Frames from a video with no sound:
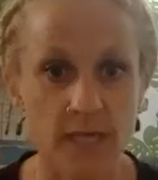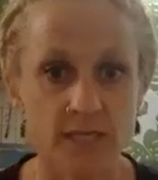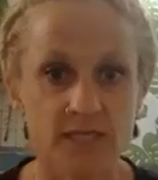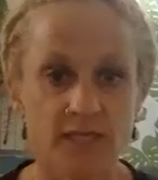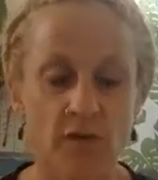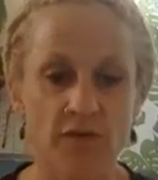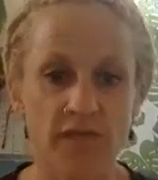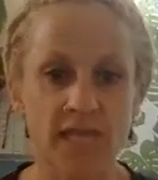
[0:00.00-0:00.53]

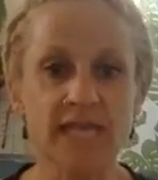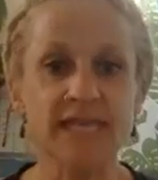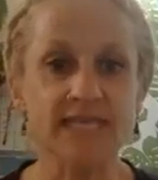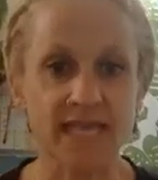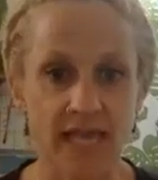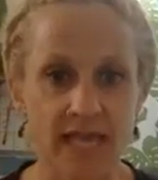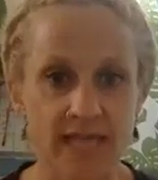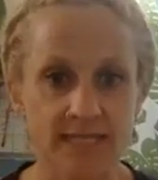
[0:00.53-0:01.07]
So these
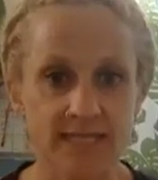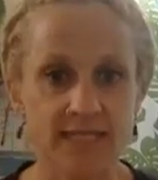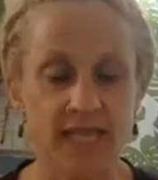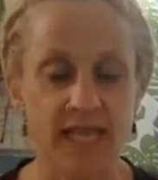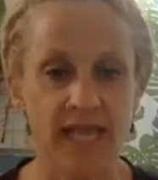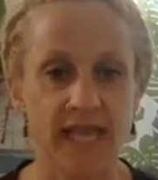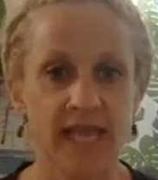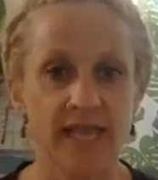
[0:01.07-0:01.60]
kids
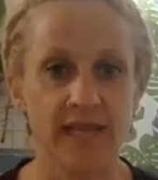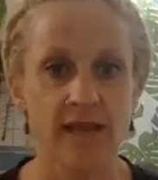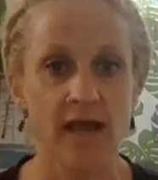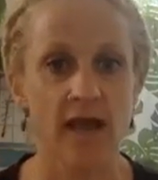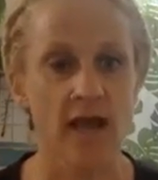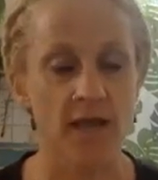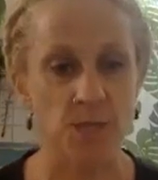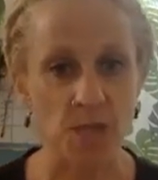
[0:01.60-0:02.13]
in
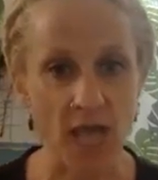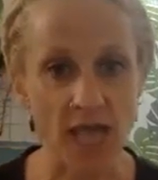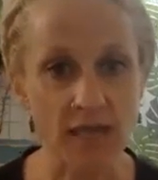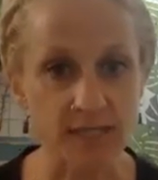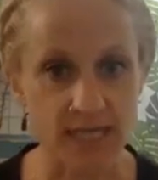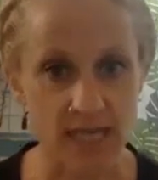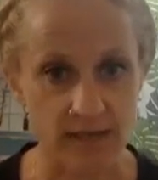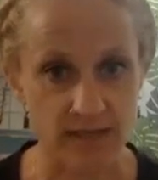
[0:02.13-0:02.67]
a
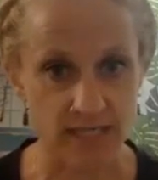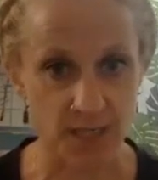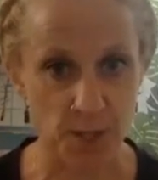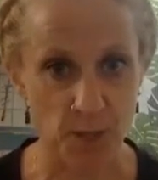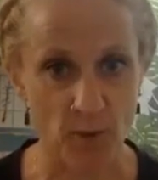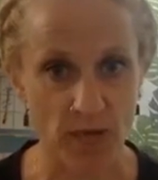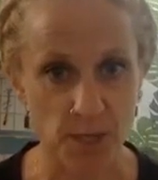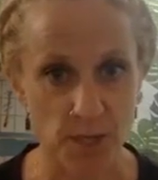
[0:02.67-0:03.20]
childcare
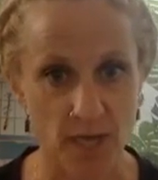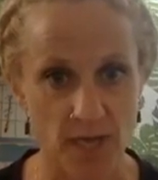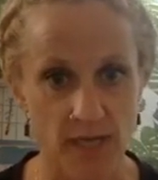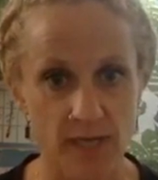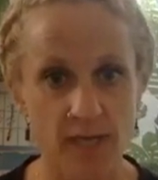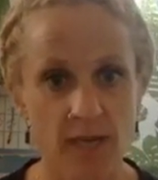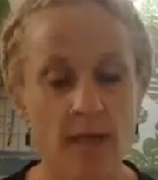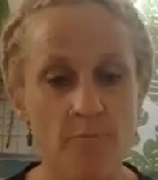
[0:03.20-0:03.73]

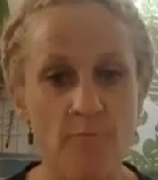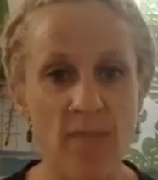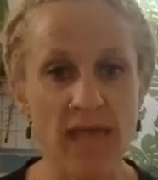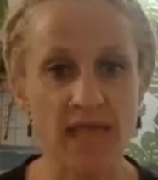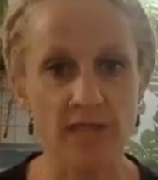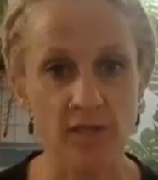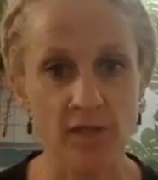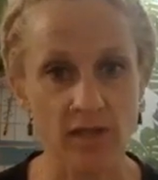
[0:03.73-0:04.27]
situation
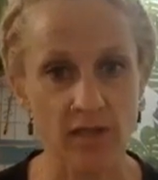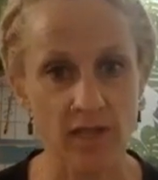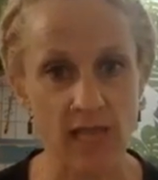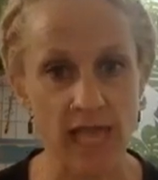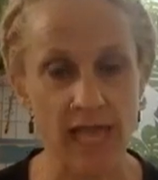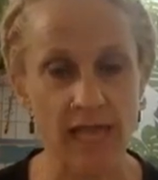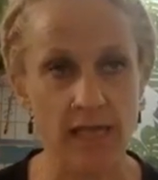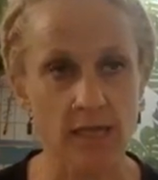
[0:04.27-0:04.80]
may look
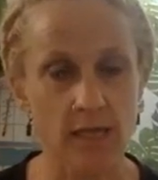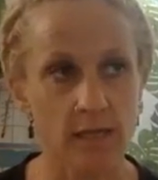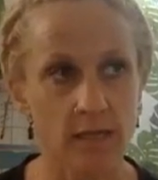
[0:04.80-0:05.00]
like